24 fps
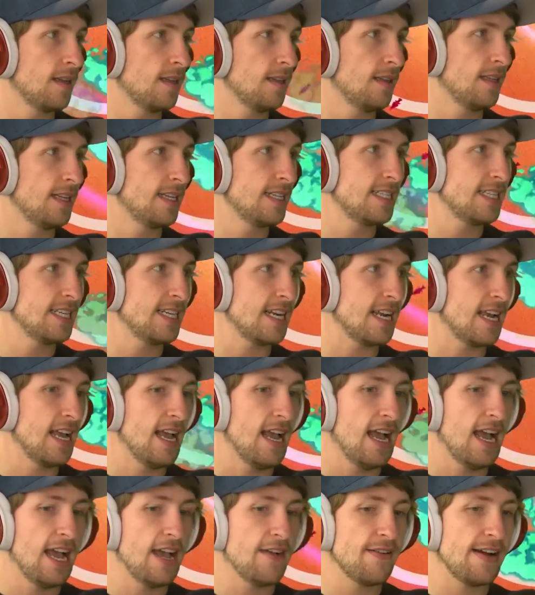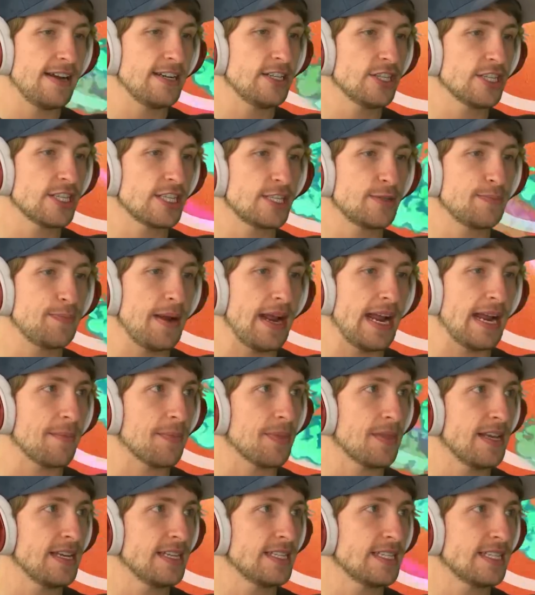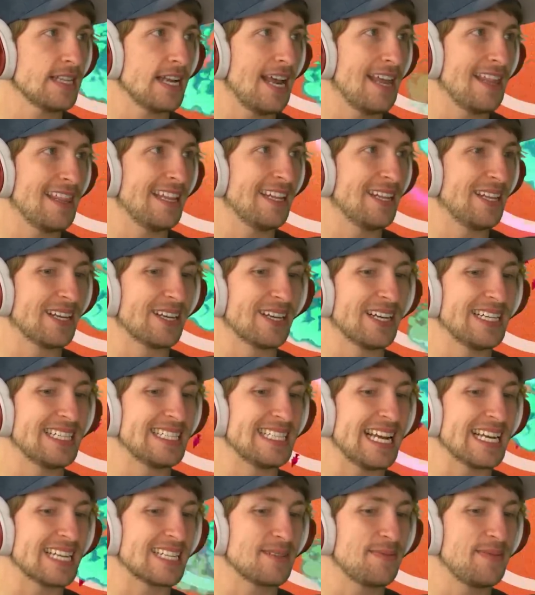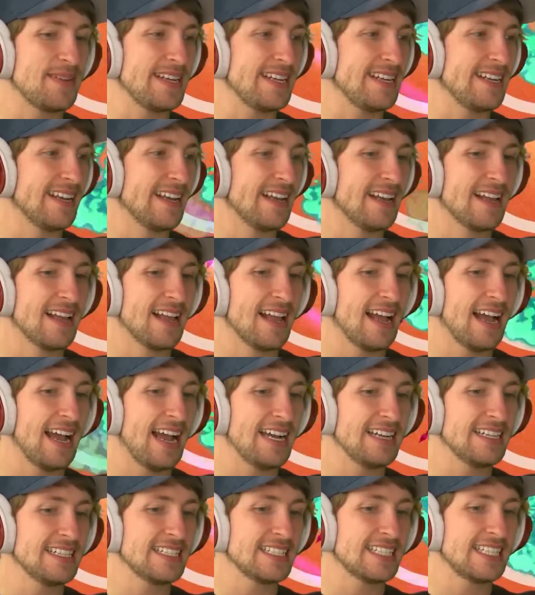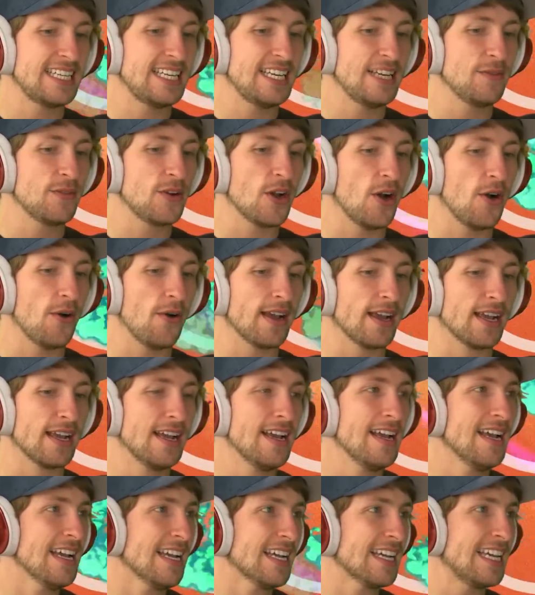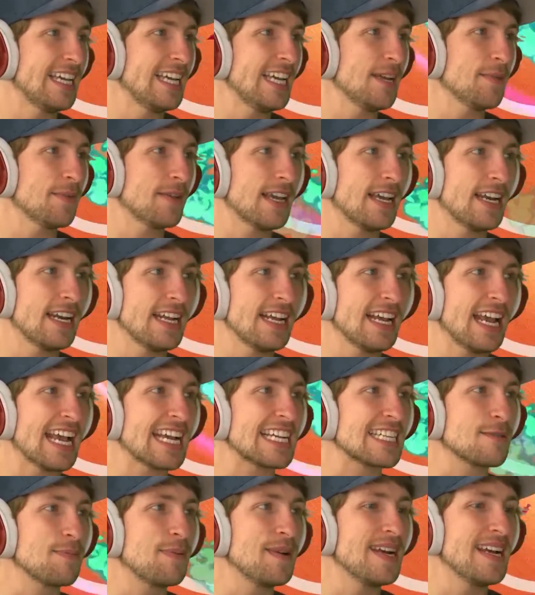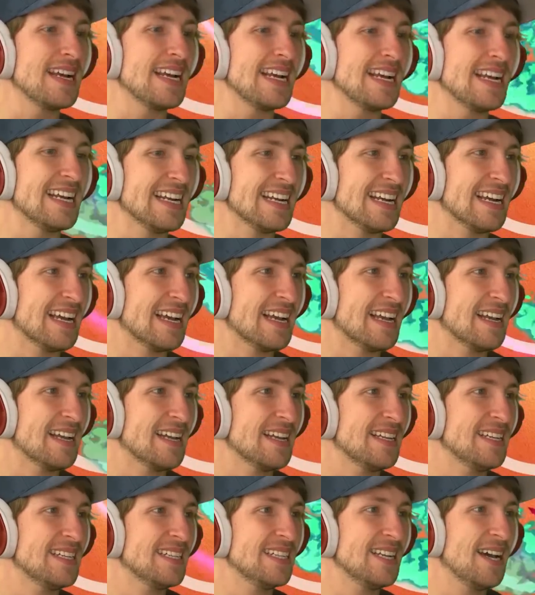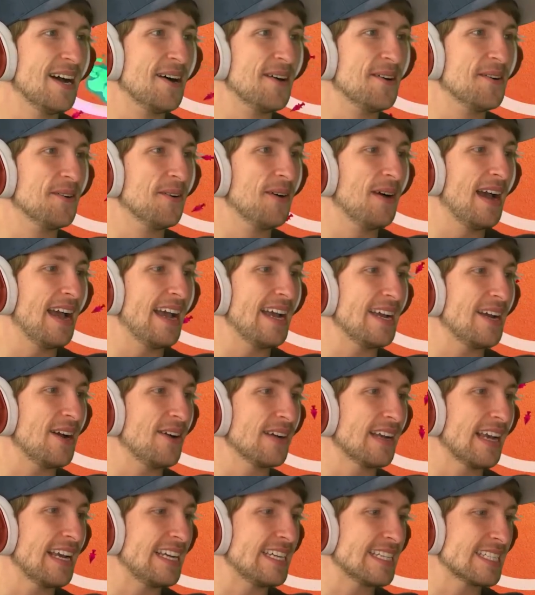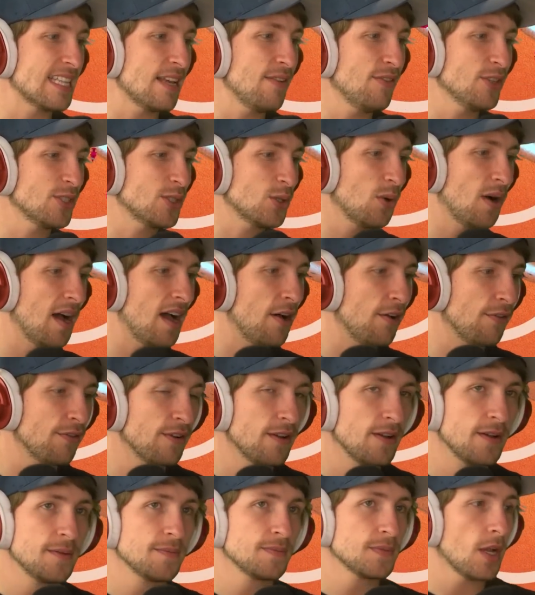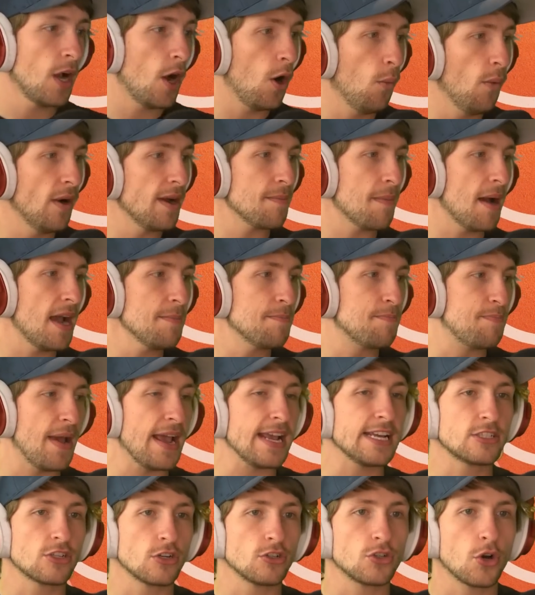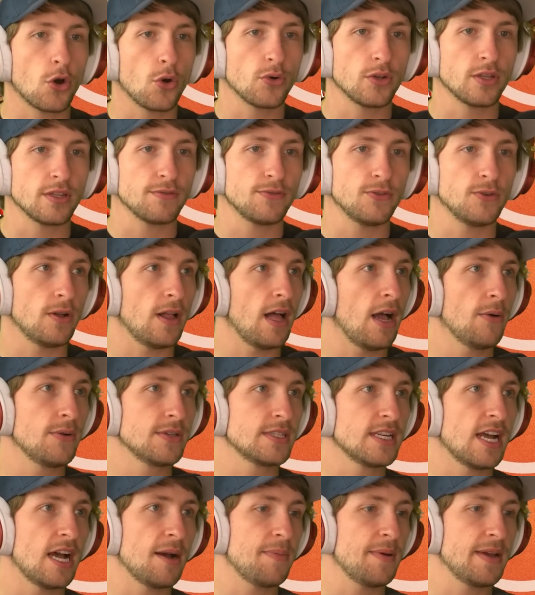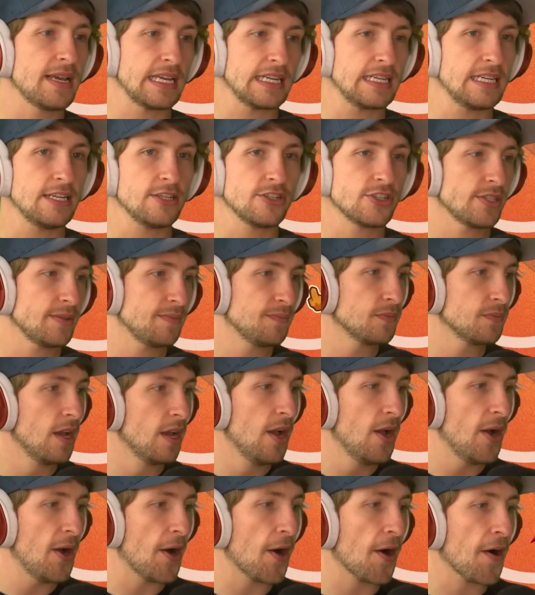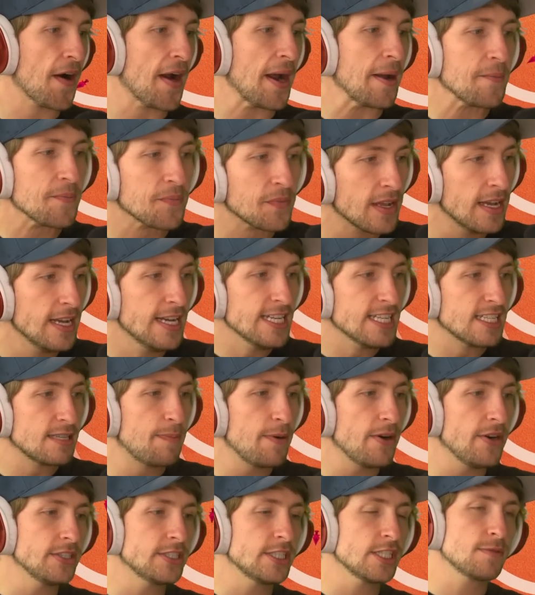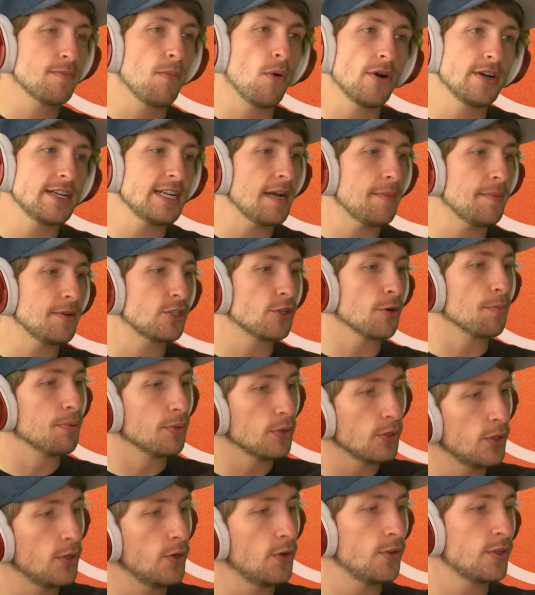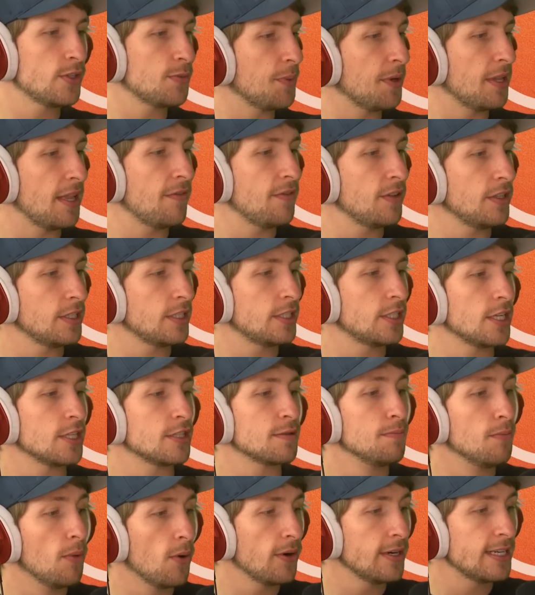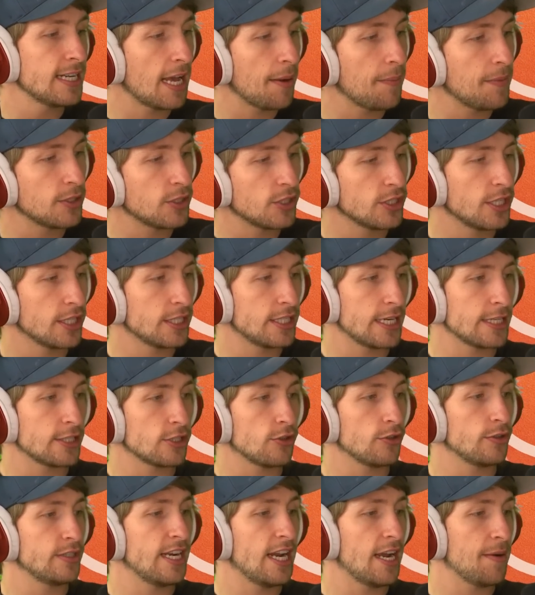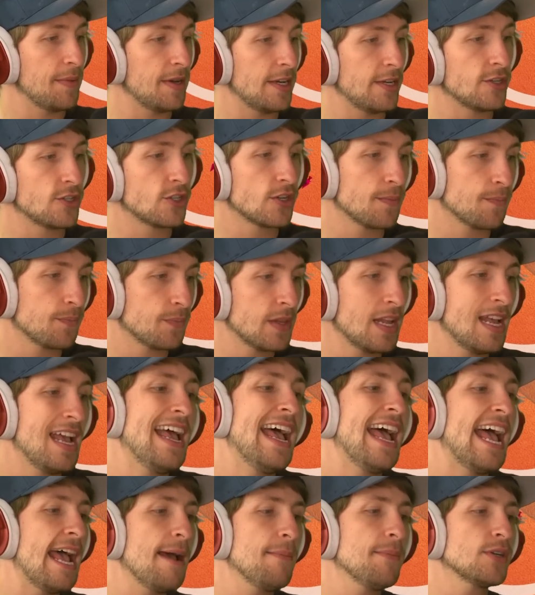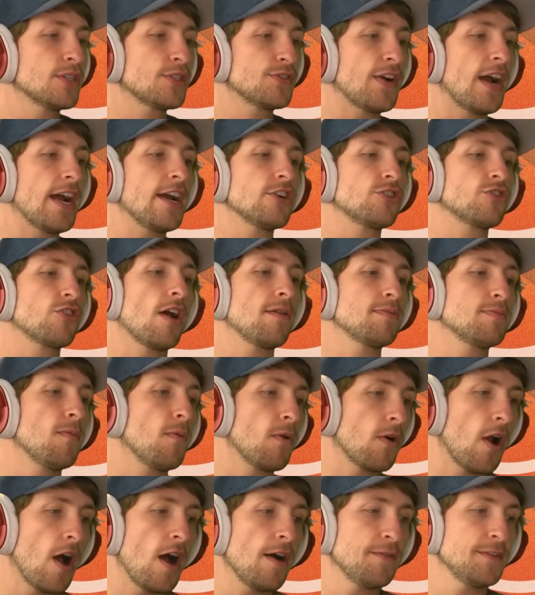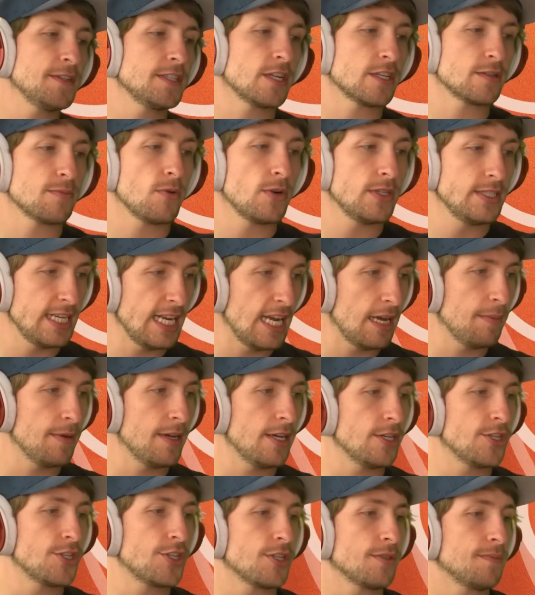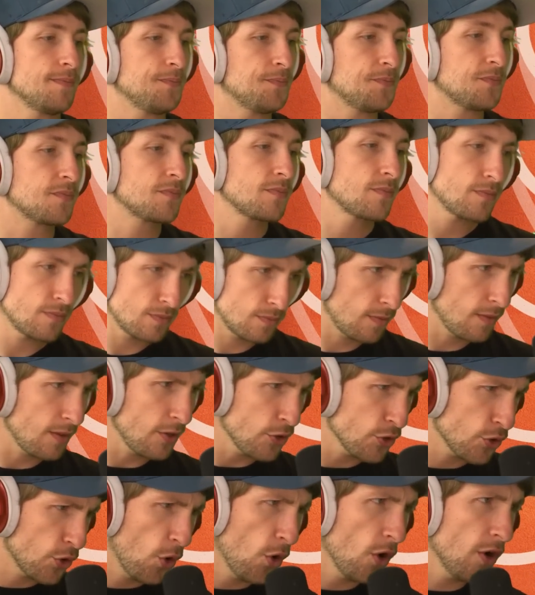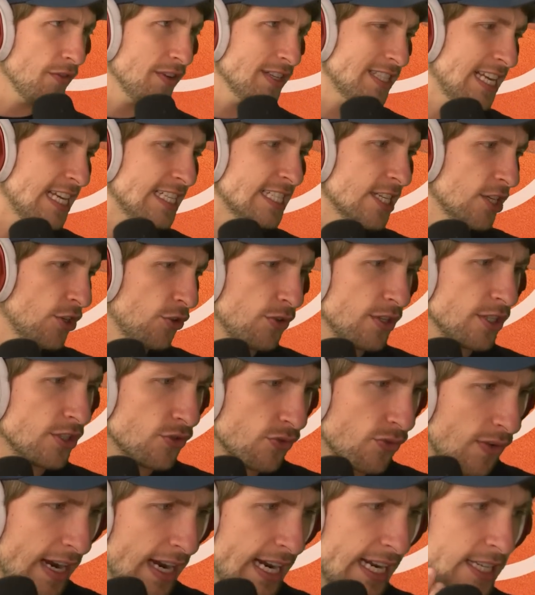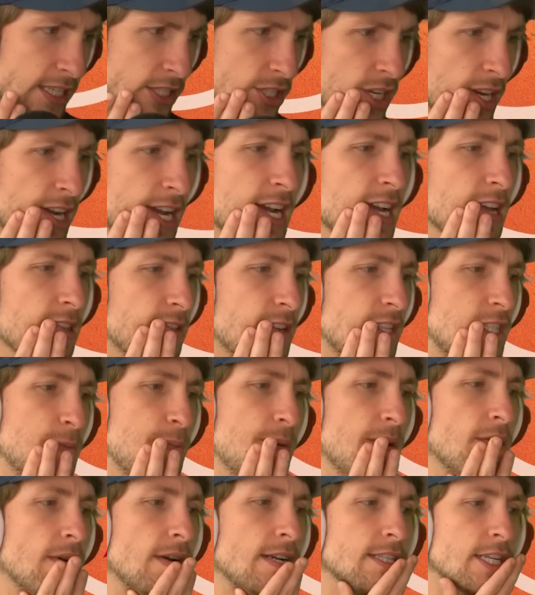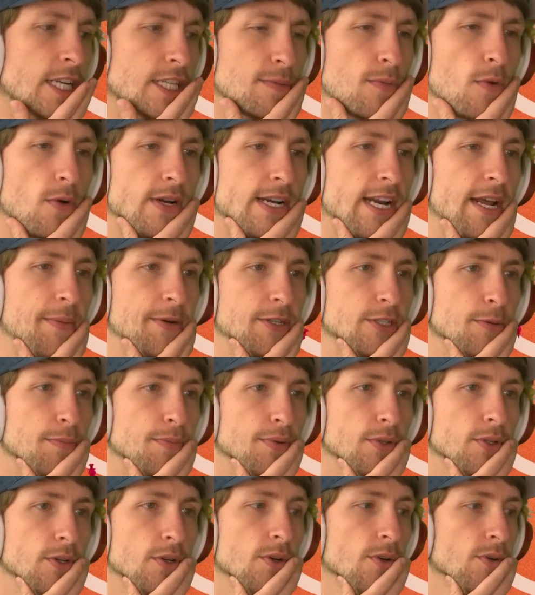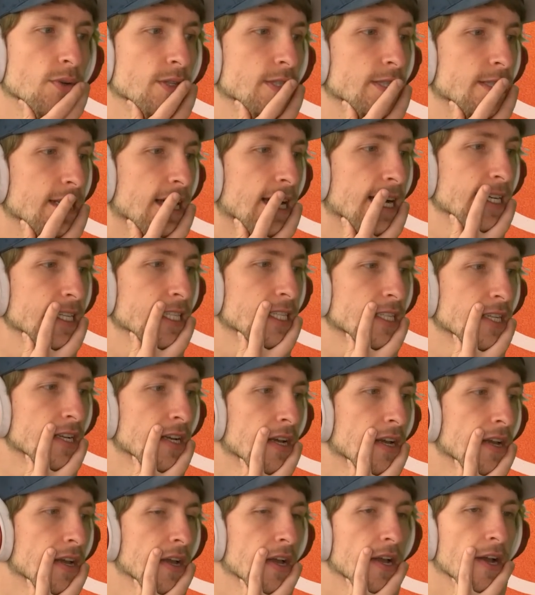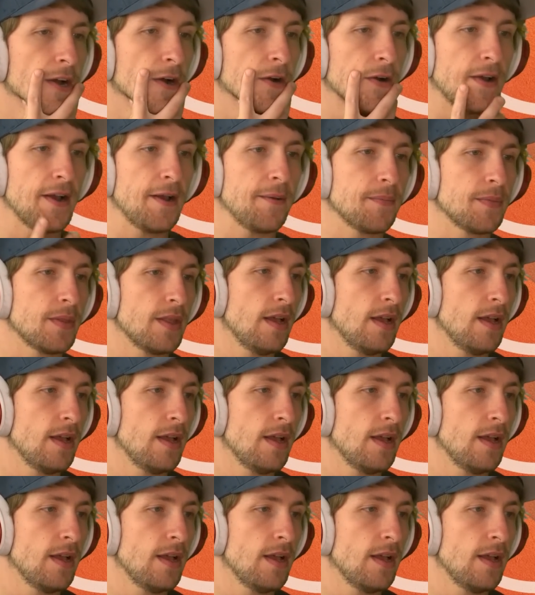Let's see. If I just spam this and then look at his X P. I just keep going, keep getting X P. No way. Okay, he's level twelve. Oh wait, my banks are totally full. I was not paying attention. All right. Spirit does more damage to balloons. Malevolence does more damage and does extra damage. Ember's fire drops more often, does more damage. Corvus has increased range. The Spirit does more damage to balloons. Nice. Okay.